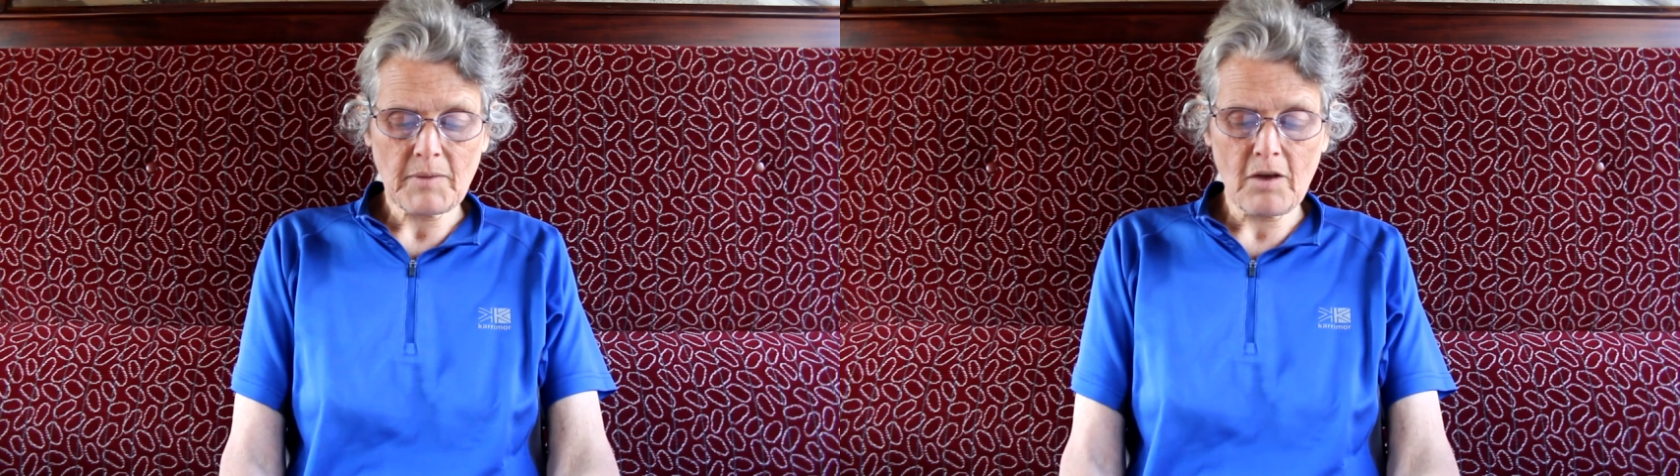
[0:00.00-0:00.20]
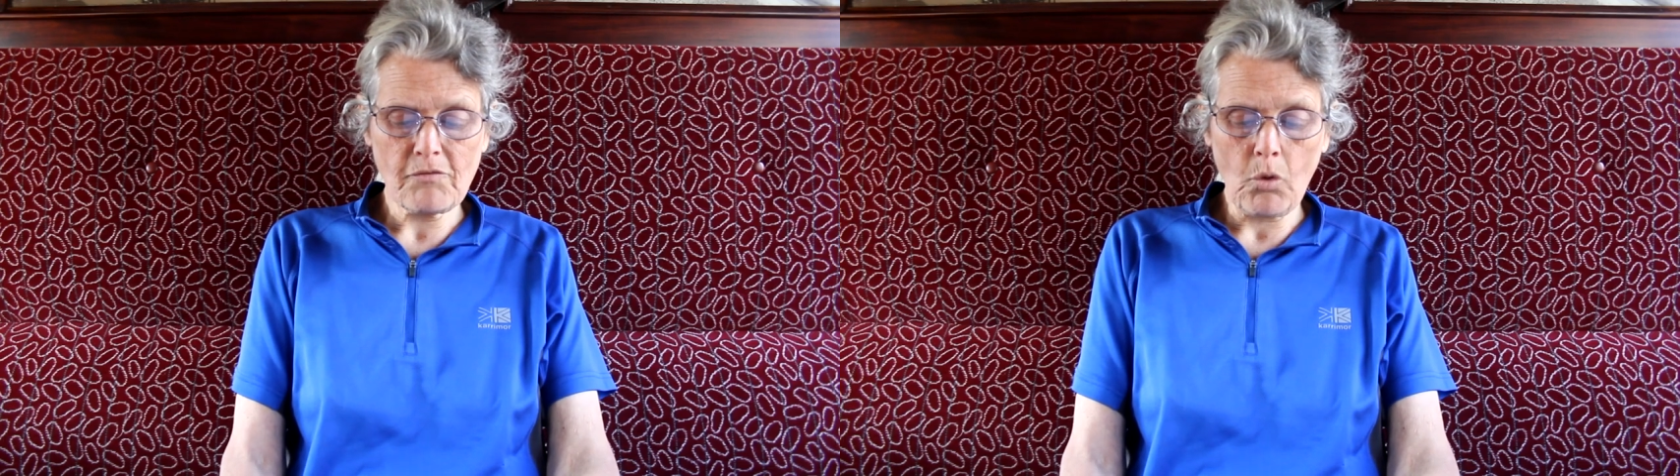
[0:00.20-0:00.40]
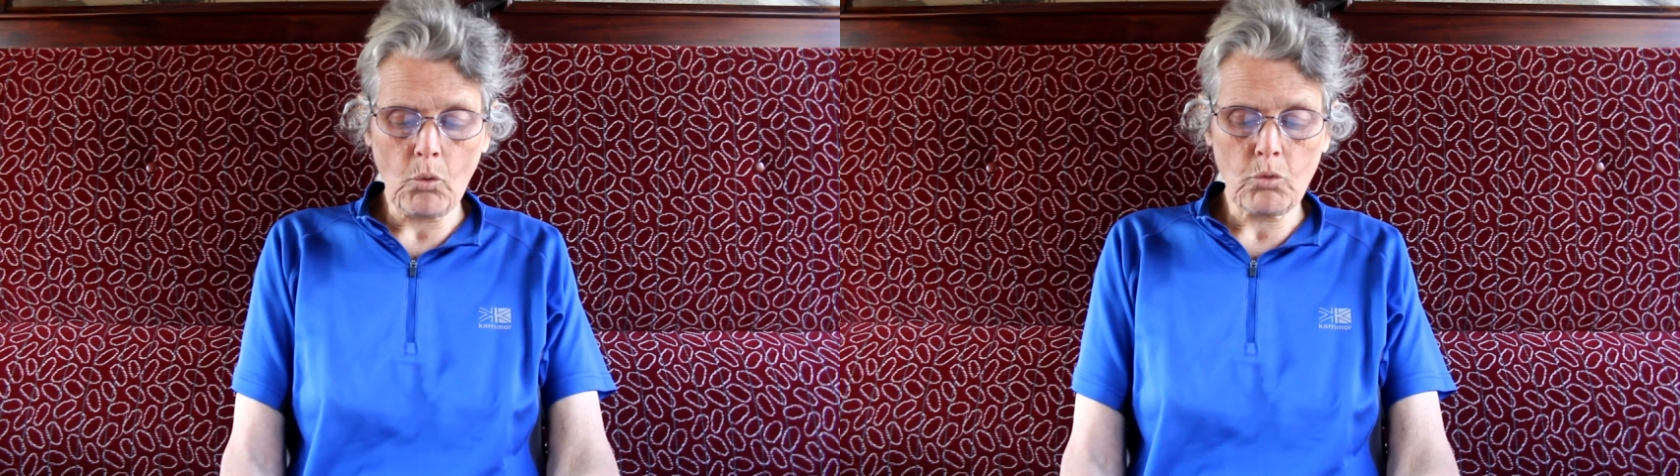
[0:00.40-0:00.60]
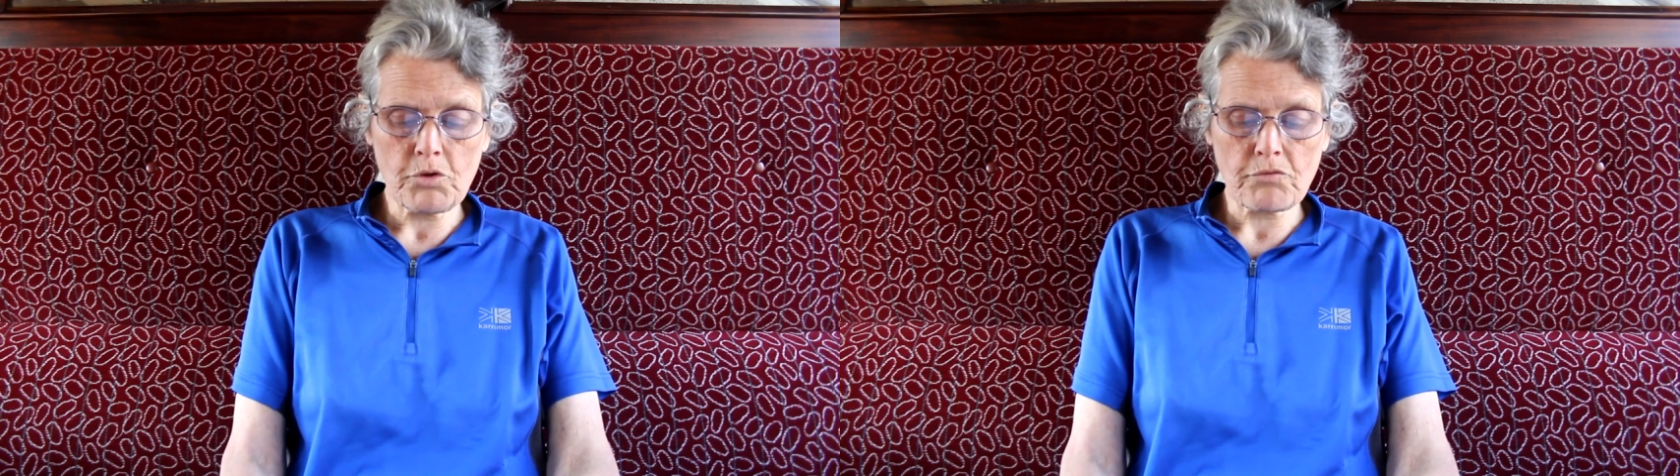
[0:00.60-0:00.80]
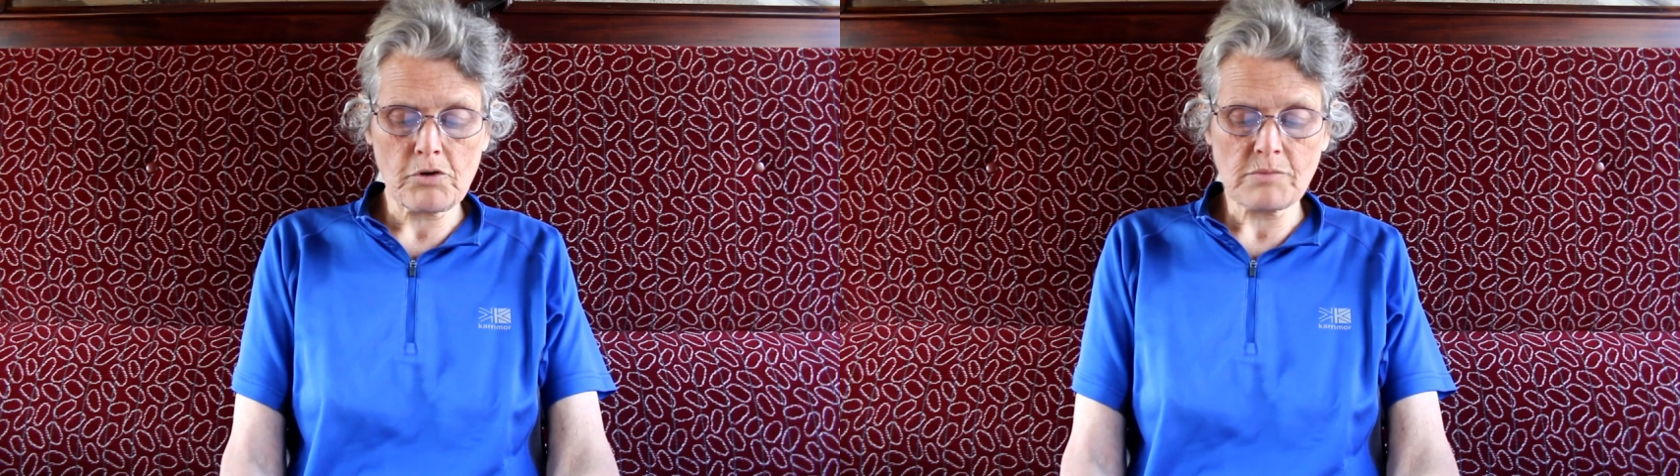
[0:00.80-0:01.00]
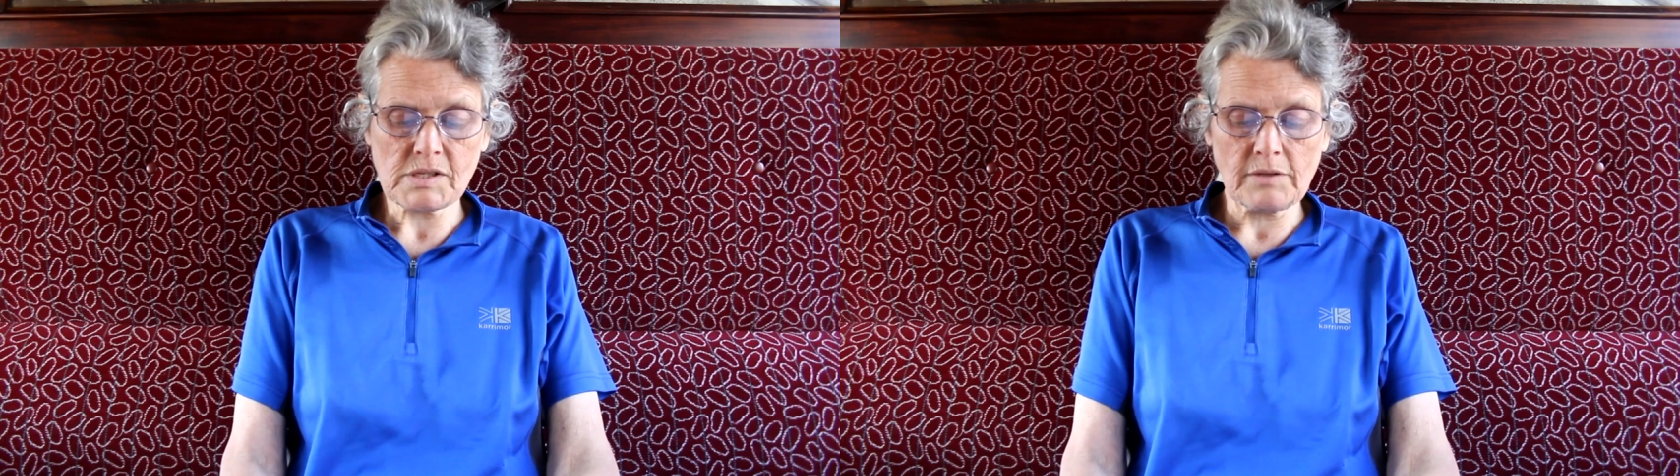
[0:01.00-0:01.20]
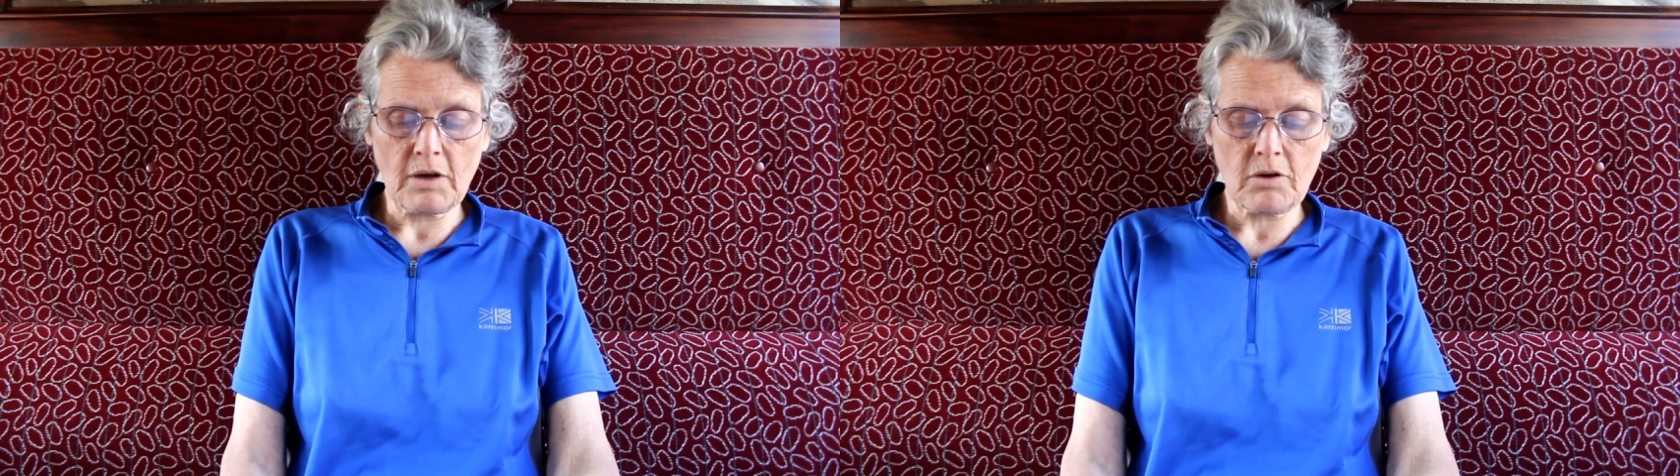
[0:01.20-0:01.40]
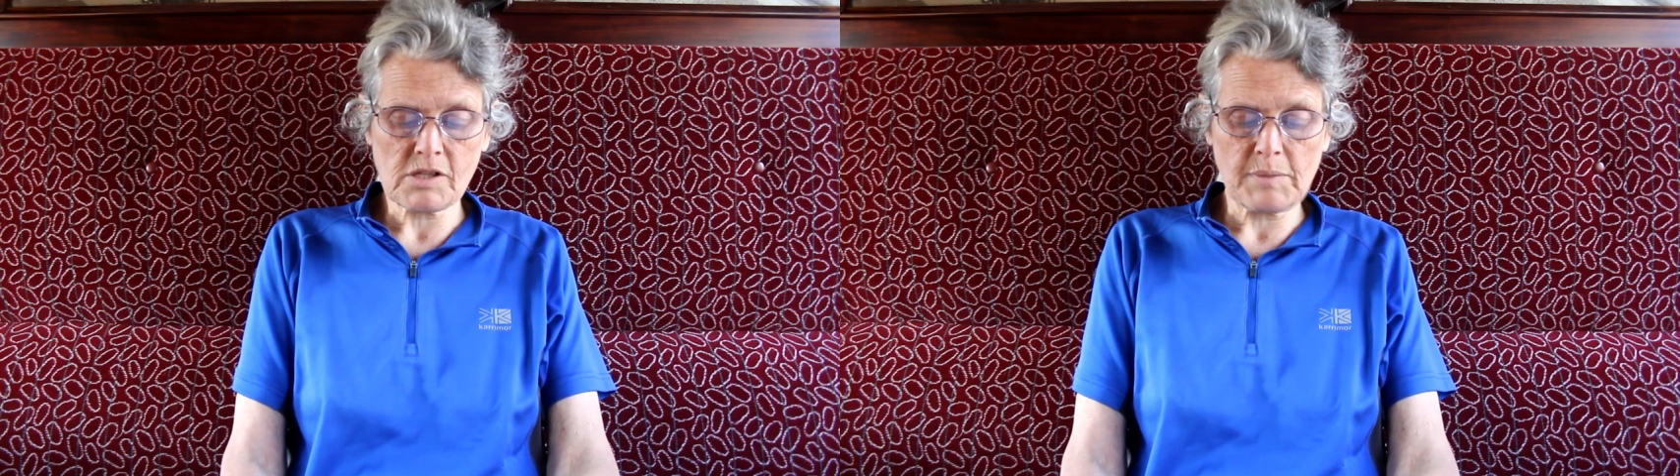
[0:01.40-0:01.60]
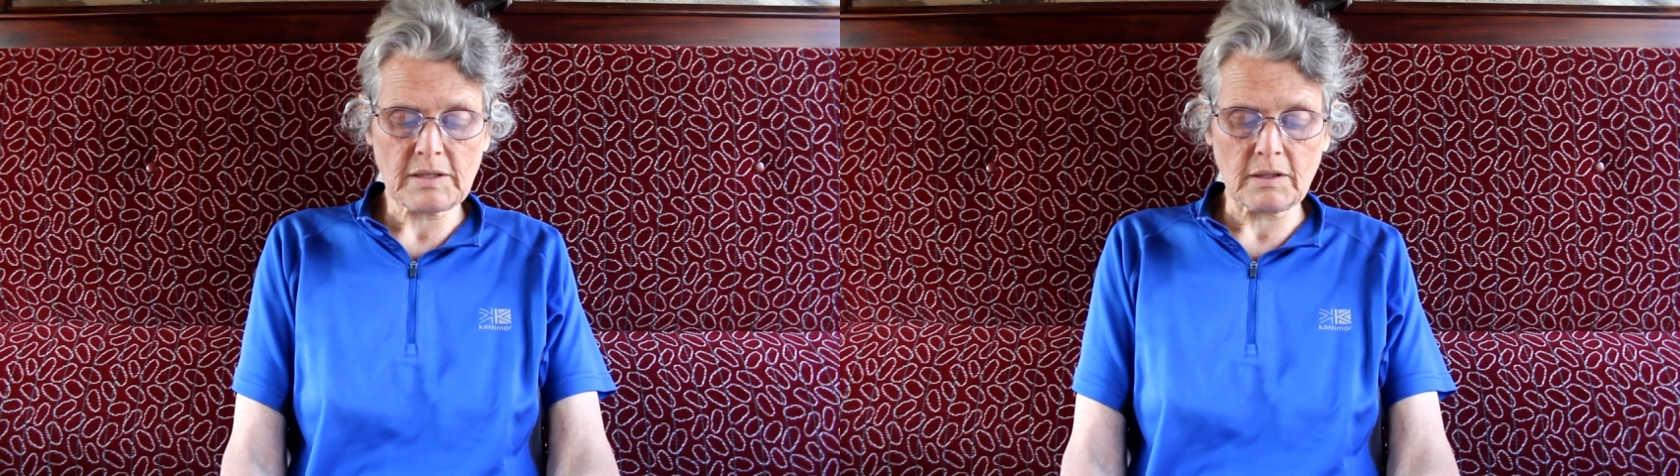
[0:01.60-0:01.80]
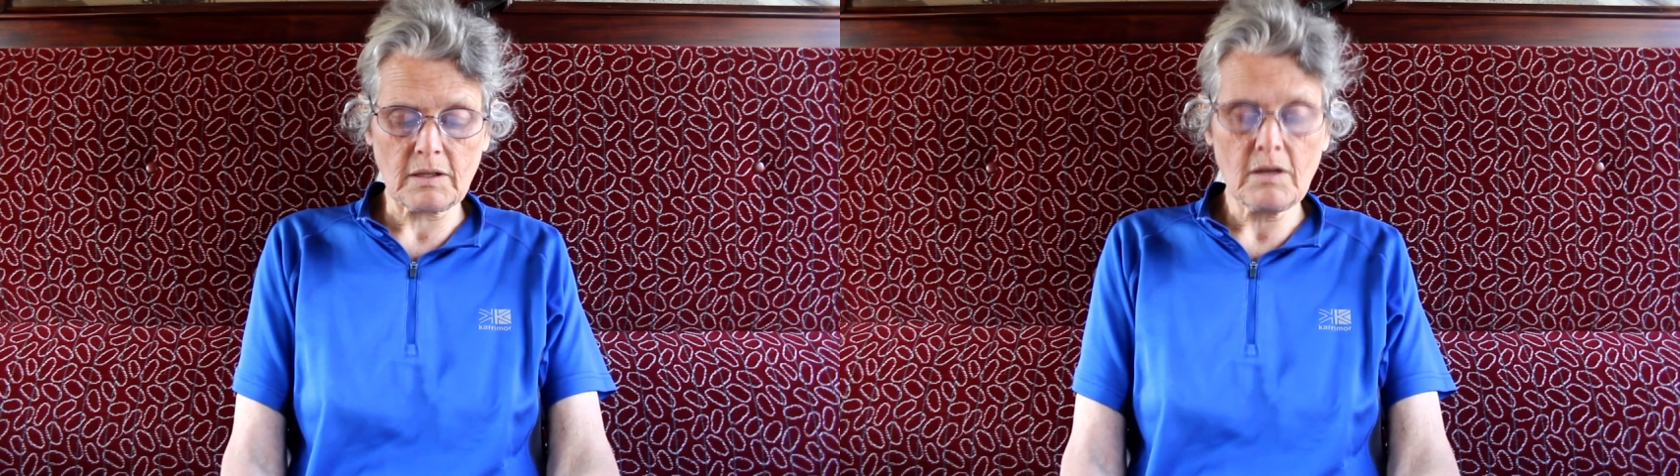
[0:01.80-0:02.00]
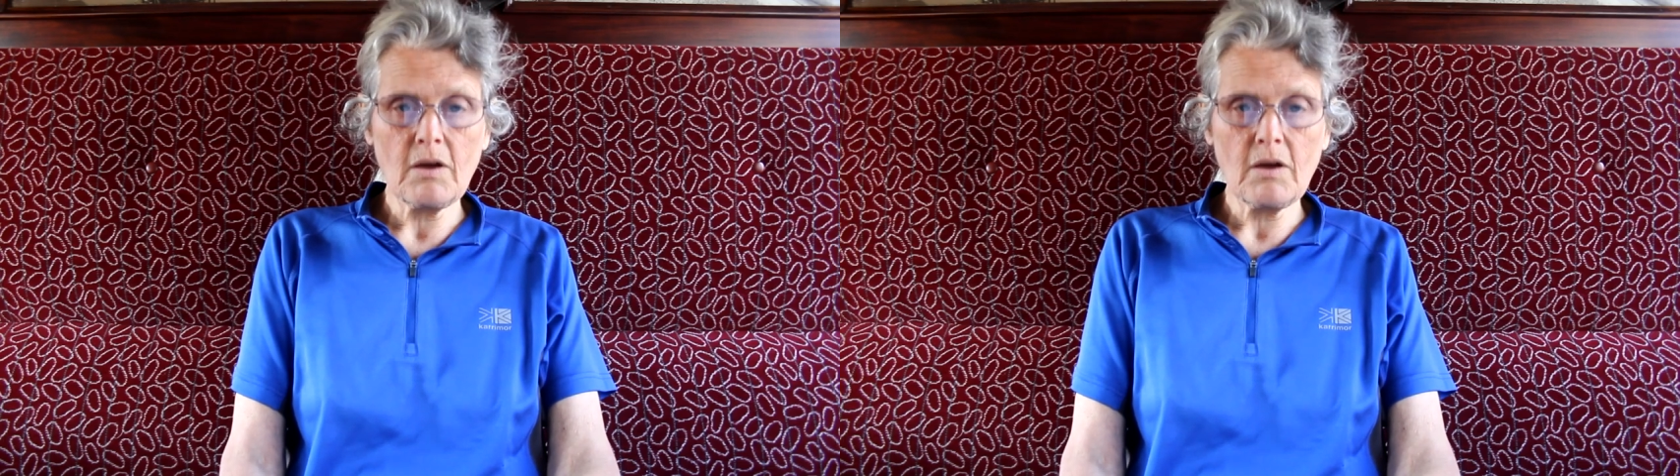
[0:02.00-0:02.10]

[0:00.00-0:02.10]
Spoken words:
Of all the rooms in the hospital,